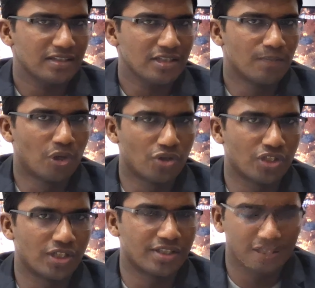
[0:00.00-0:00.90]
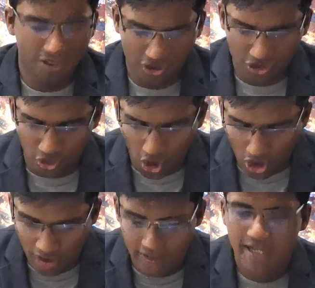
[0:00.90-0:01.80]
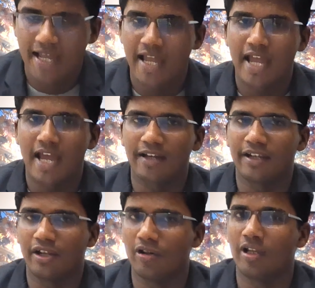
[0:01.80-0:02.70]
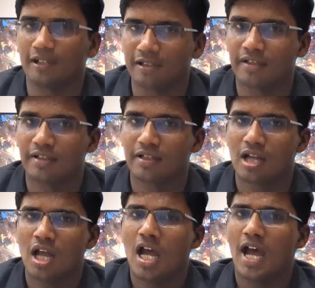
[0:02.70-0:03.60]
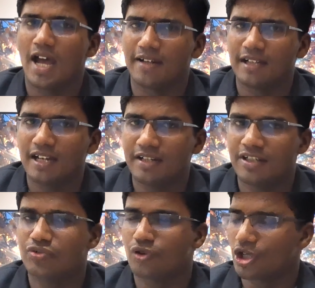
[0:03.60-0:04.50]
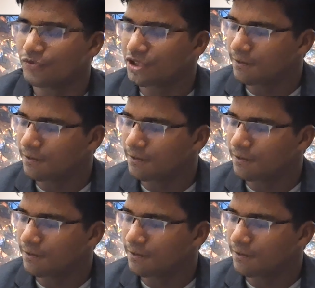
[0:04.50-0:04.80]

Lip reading: process is called annealing. and it is one of the